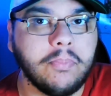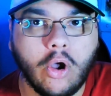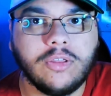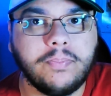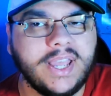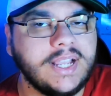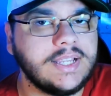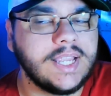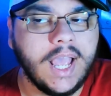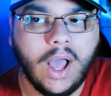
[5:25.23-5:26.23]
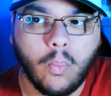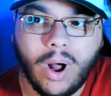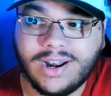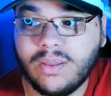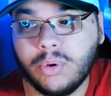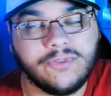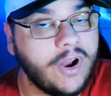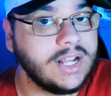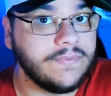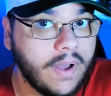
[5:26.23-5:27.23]
Both picks, one of them was
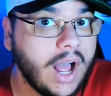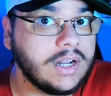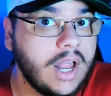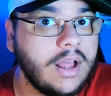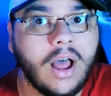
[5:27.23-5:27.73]
Franz Wagner.